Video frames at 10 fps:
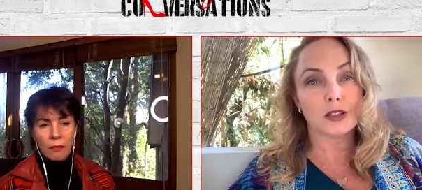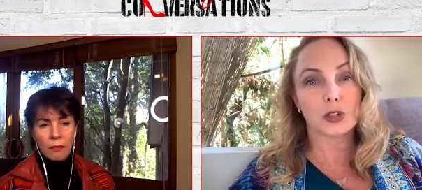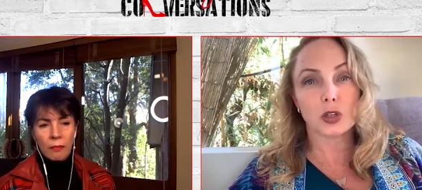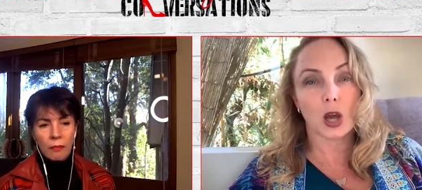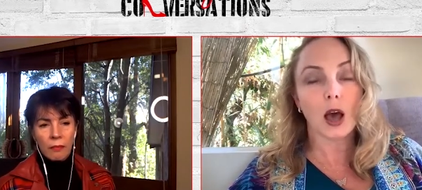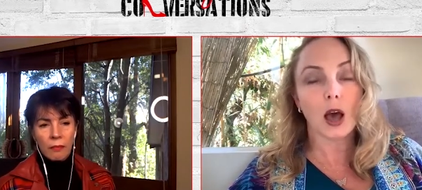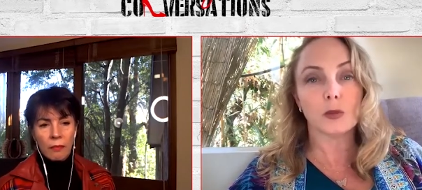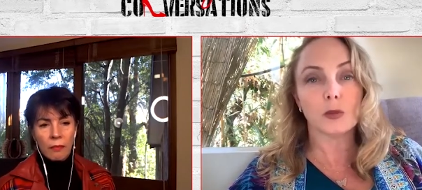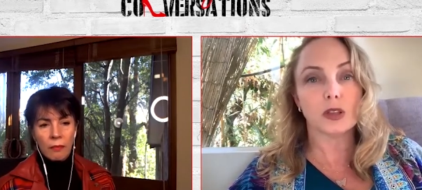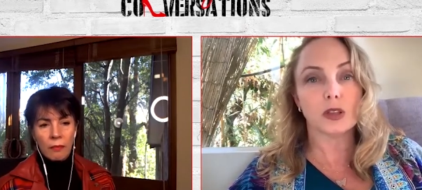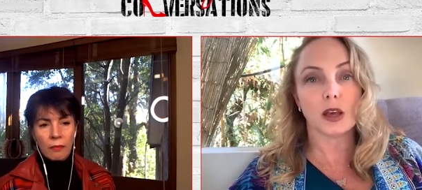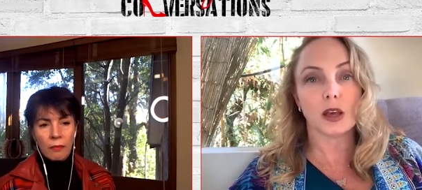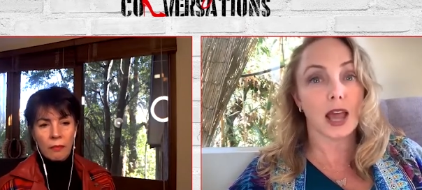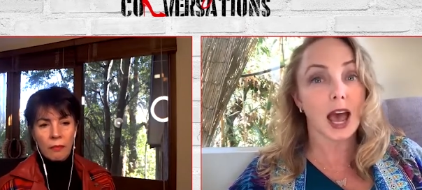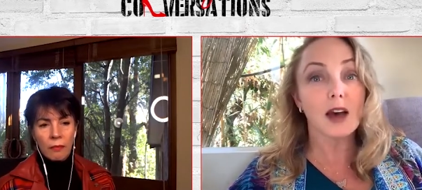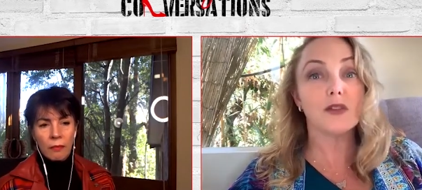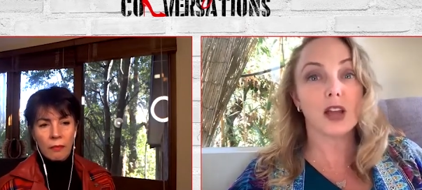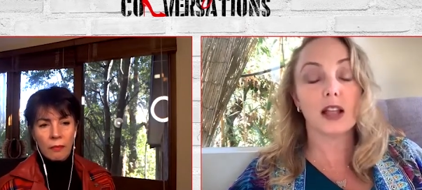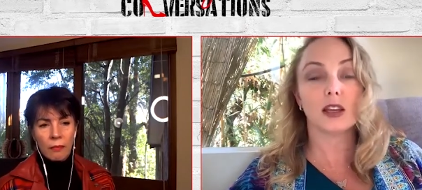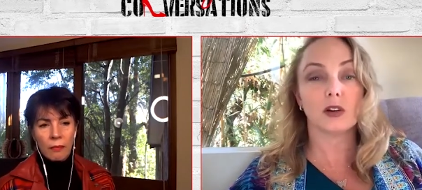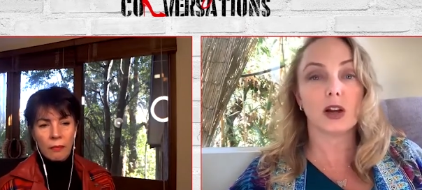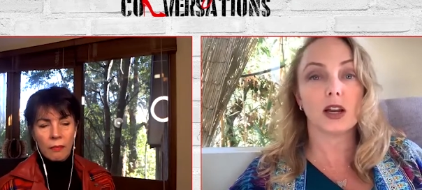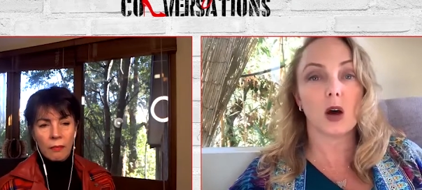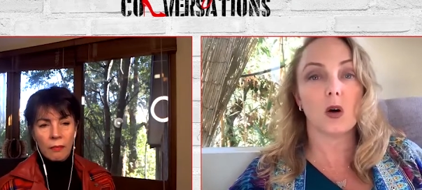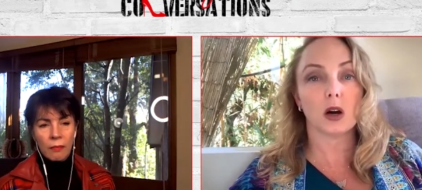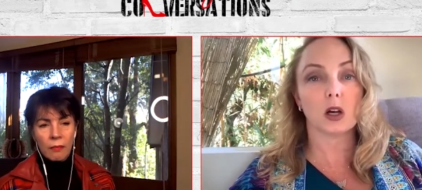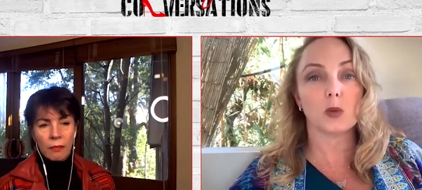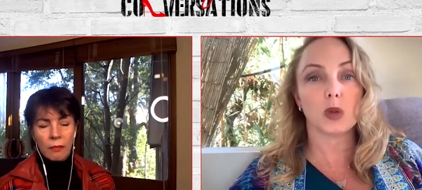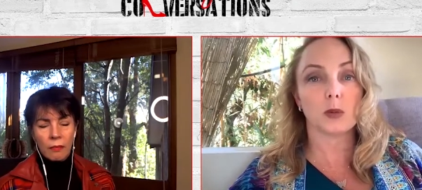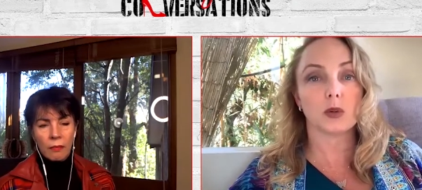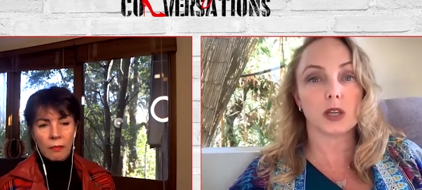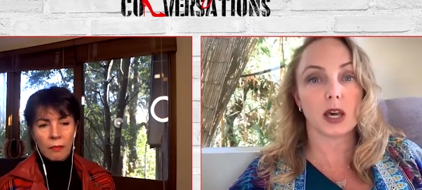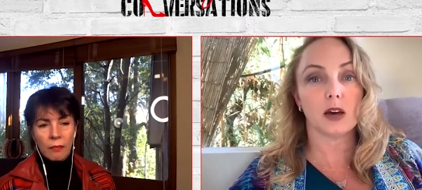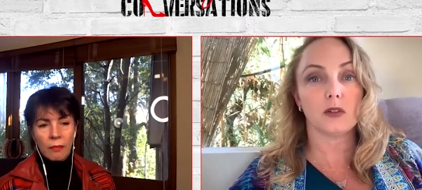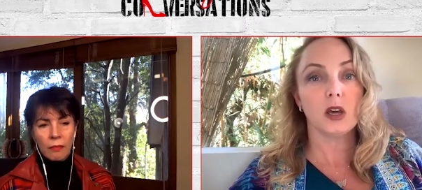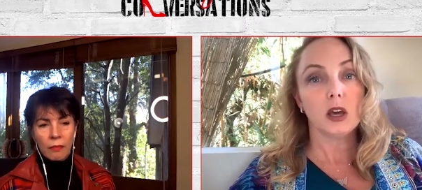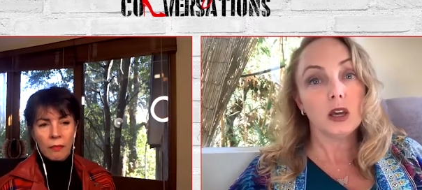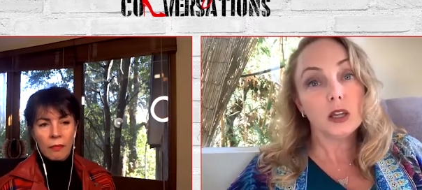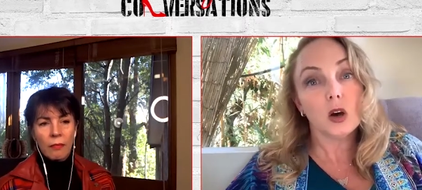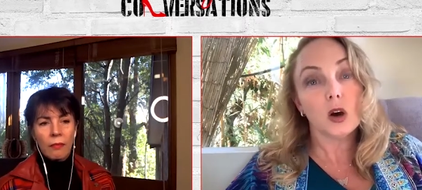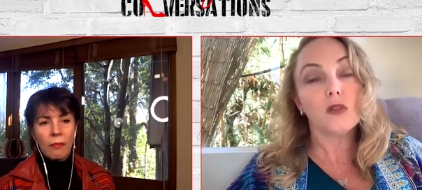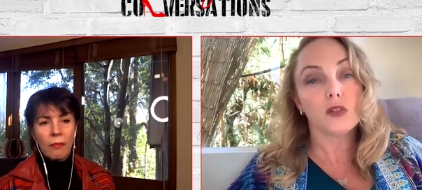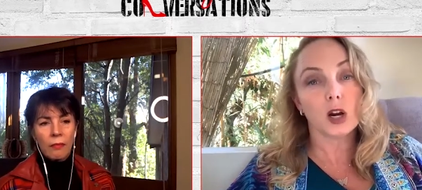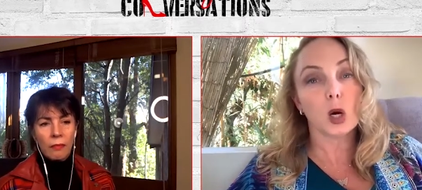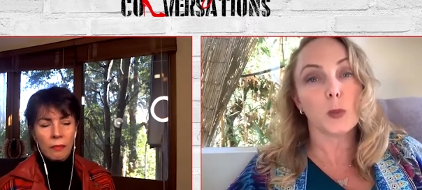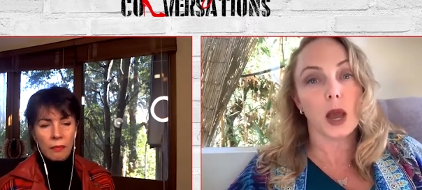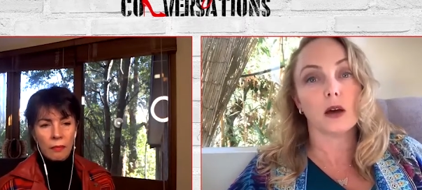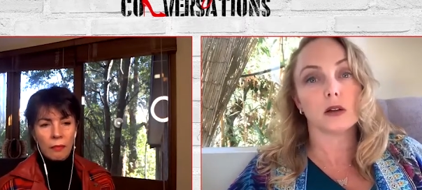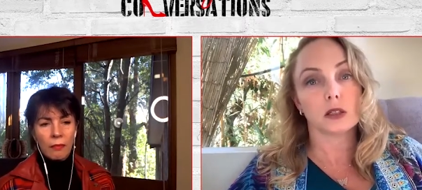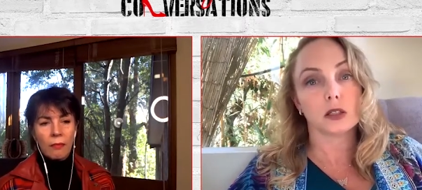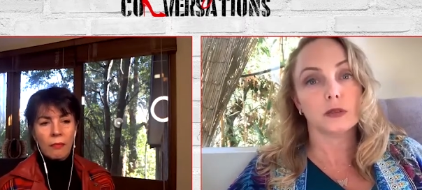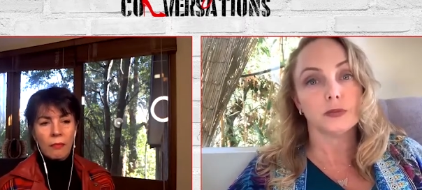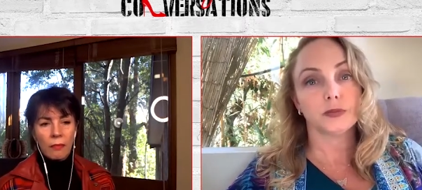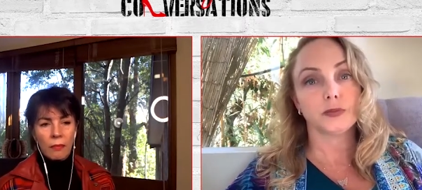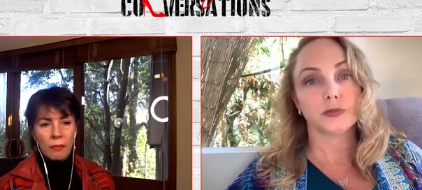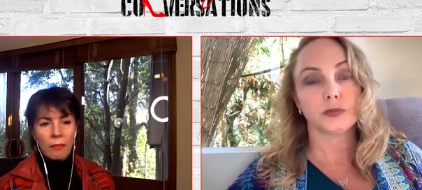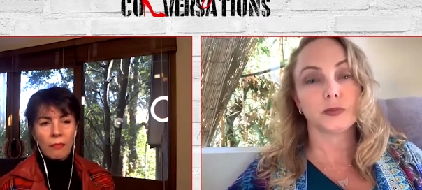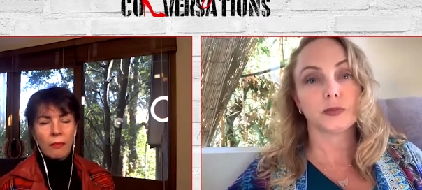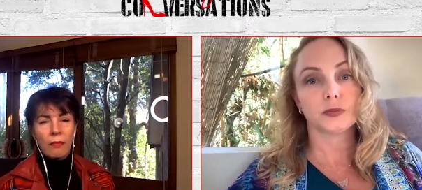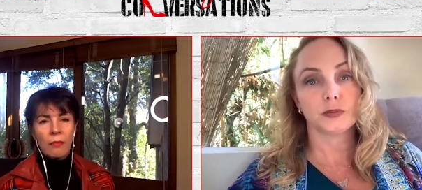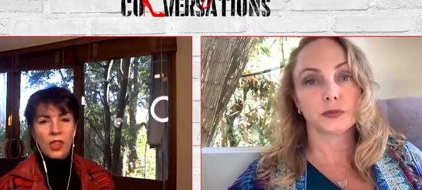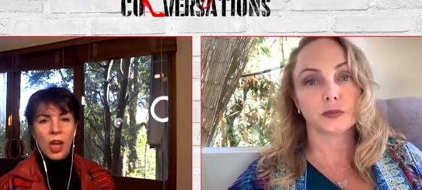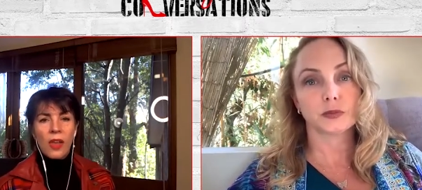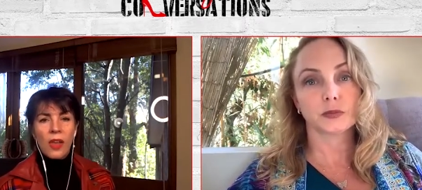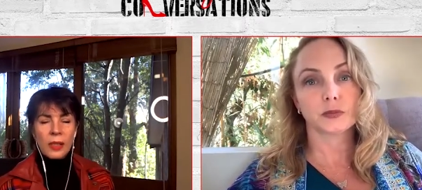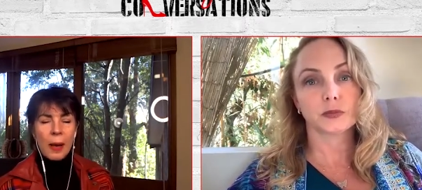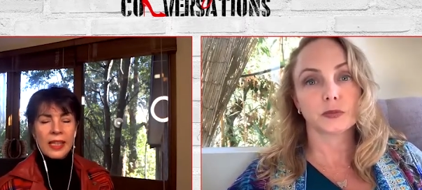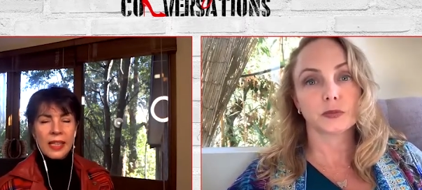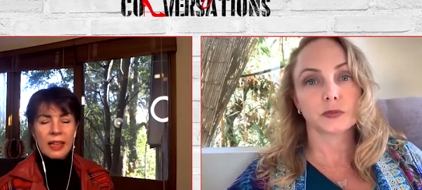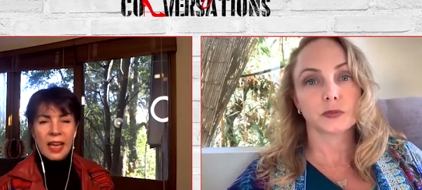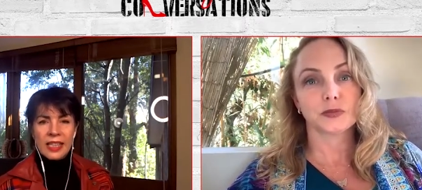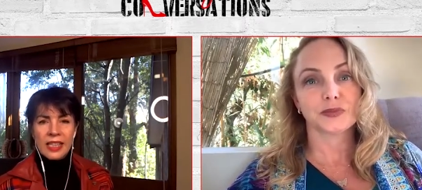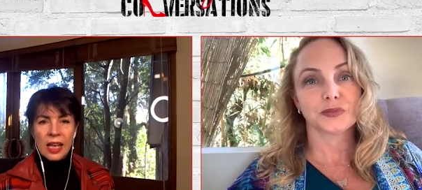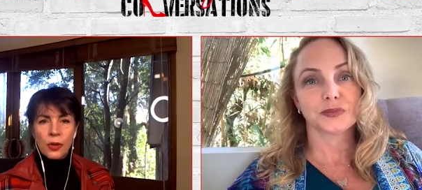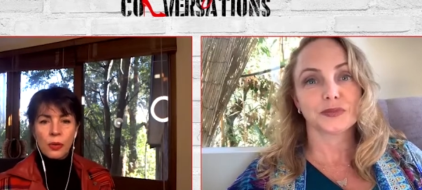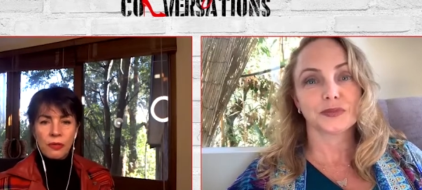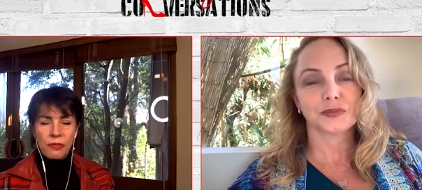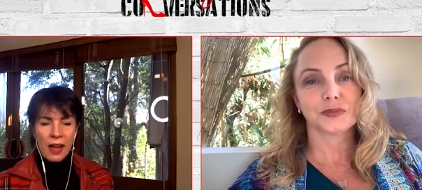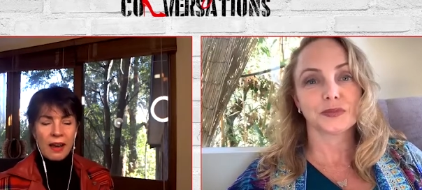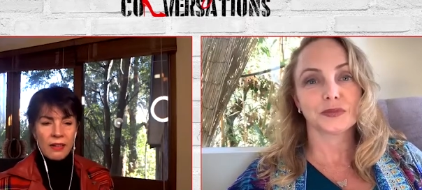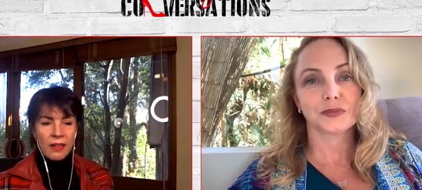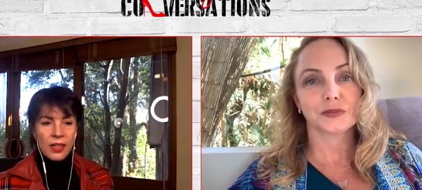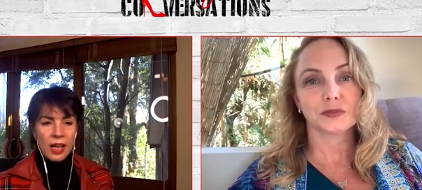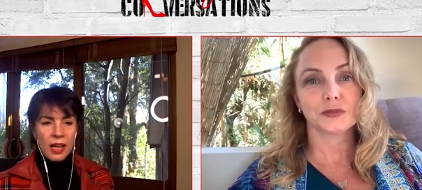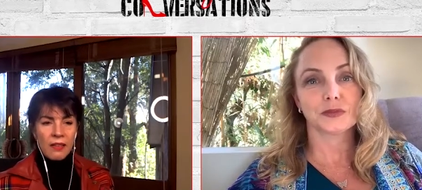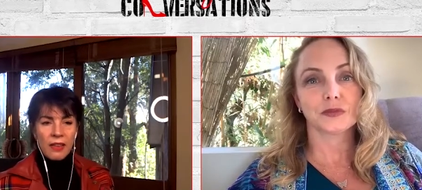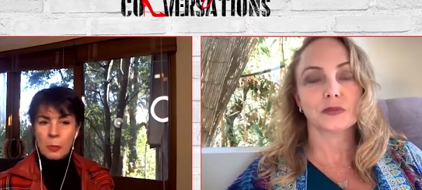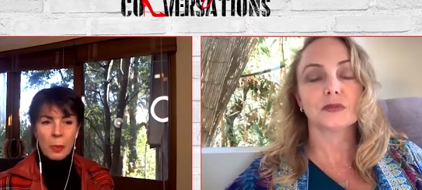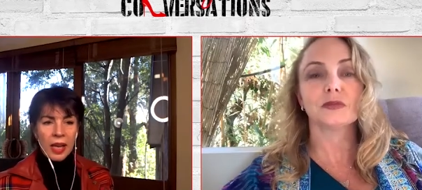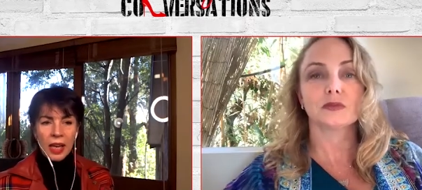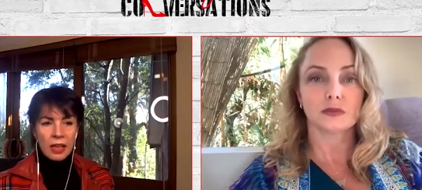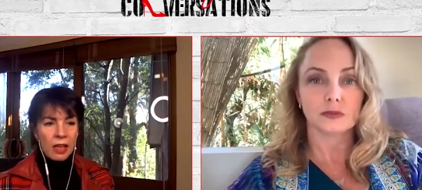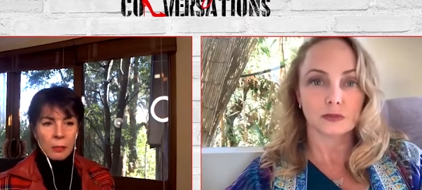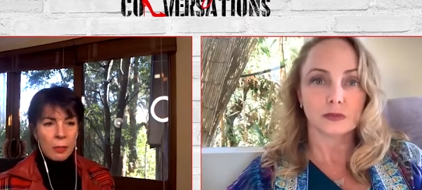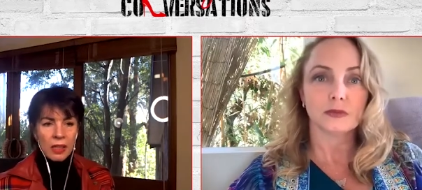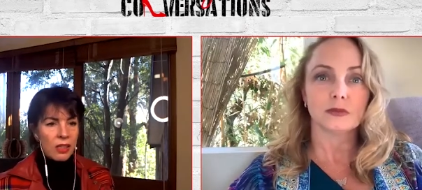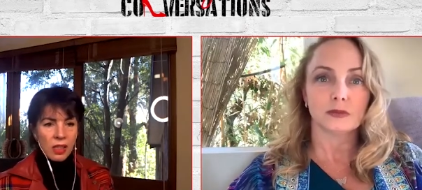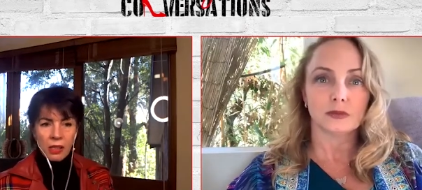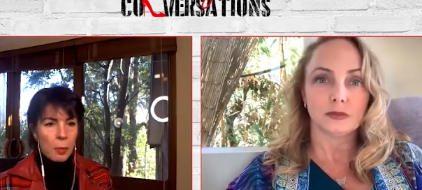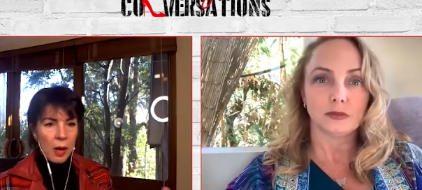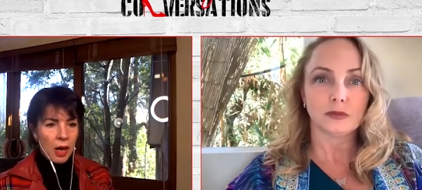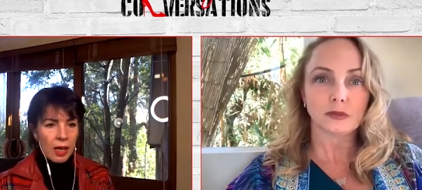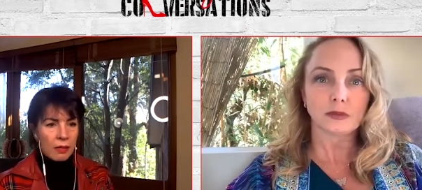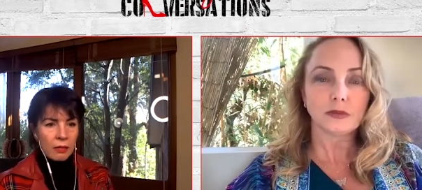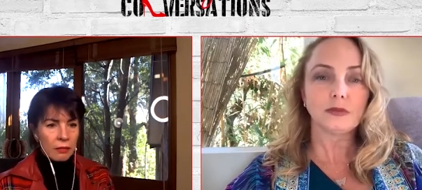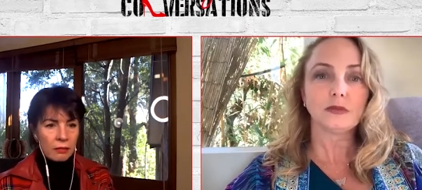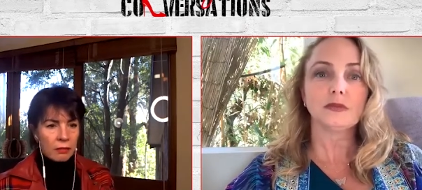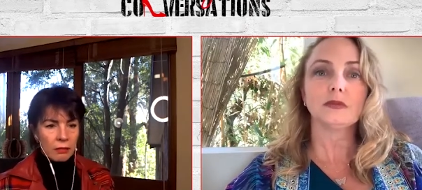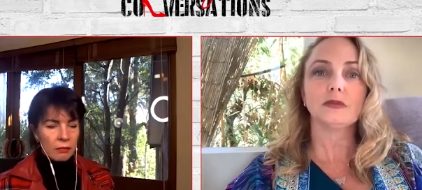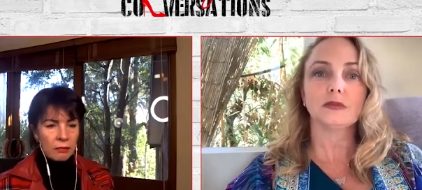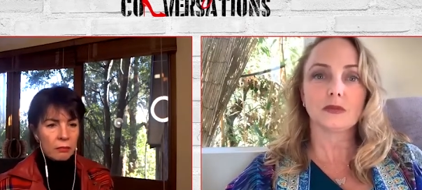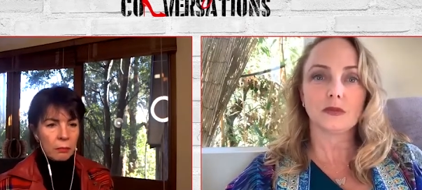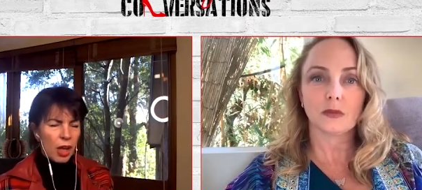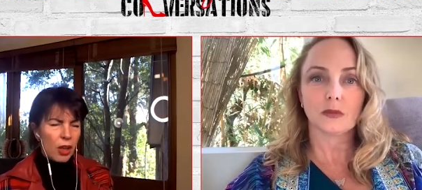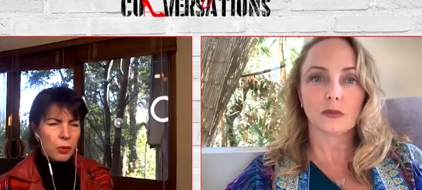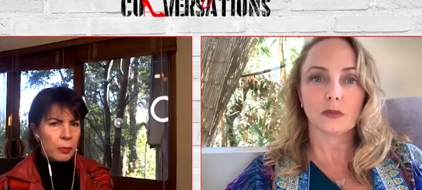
Speaker 1: their jobs uh, and have nothing right now are going to be able to have you know a fair amount.
Speaker 2: Mm, so there's basically a central fund that's been administered by but who